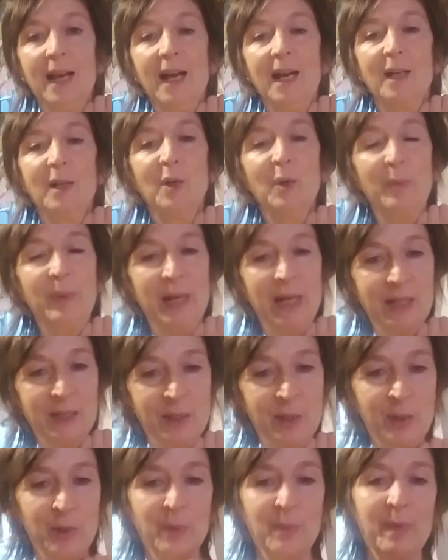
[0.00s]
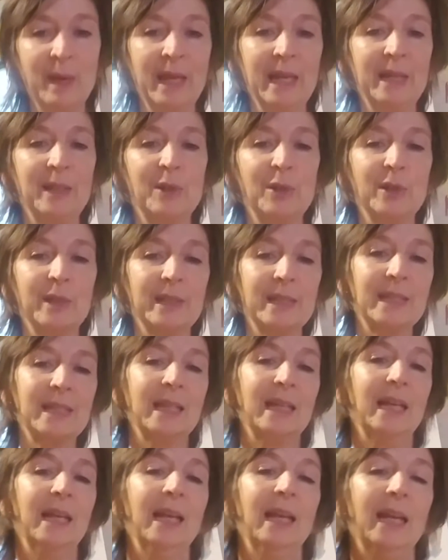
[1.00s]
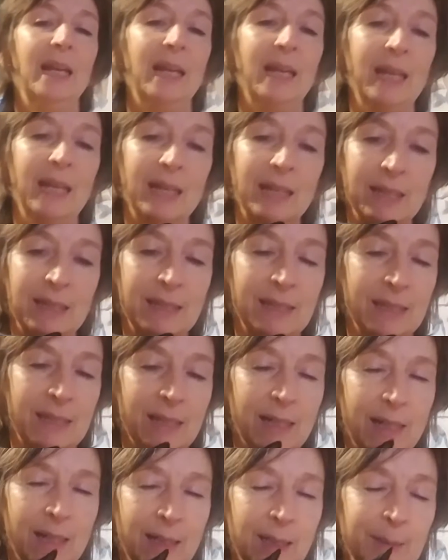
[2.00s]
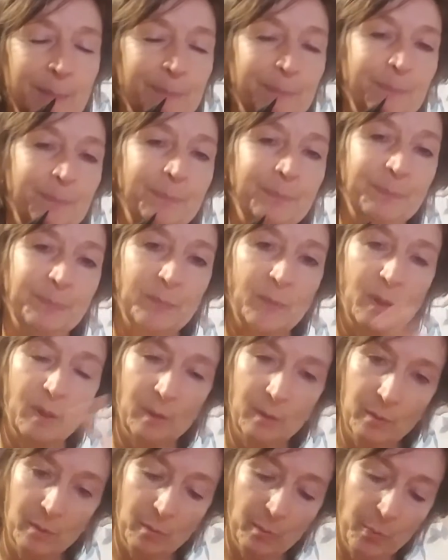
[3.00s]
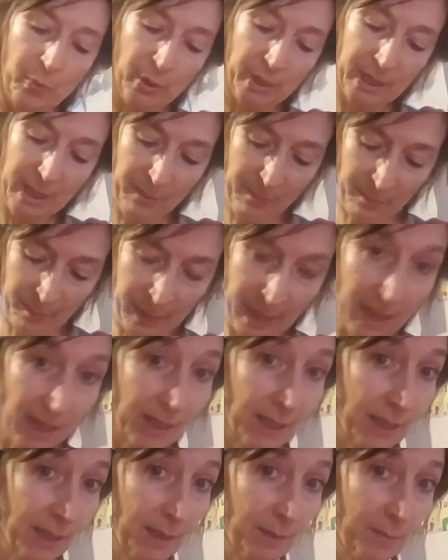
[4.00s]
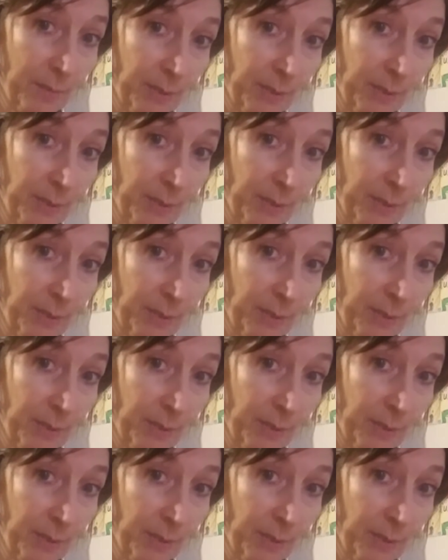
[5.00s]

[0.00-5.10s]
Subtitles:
go back to your pages and put them back in